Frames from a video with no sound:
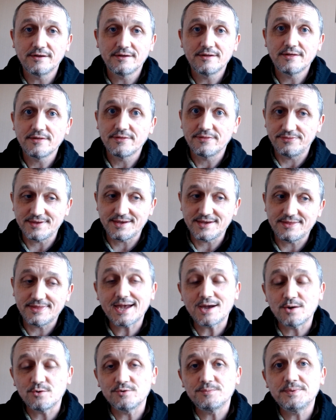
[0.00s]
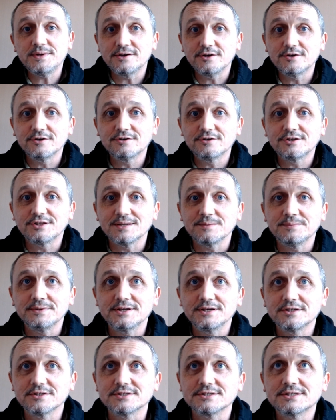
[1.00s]
then that would be a good thing,
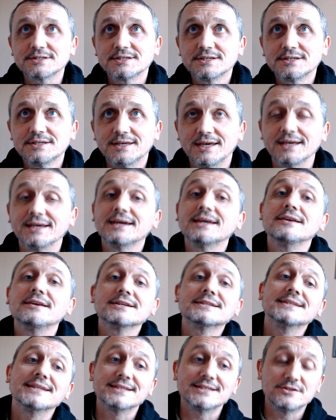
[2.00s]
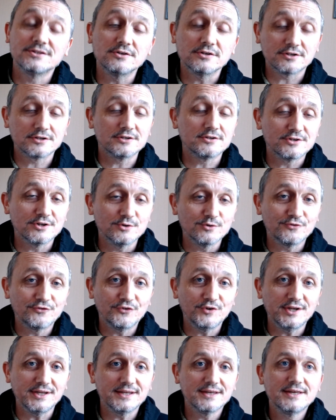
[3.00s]
because again, like I said, not control
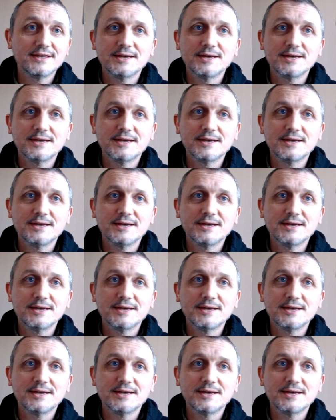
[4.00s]
freak,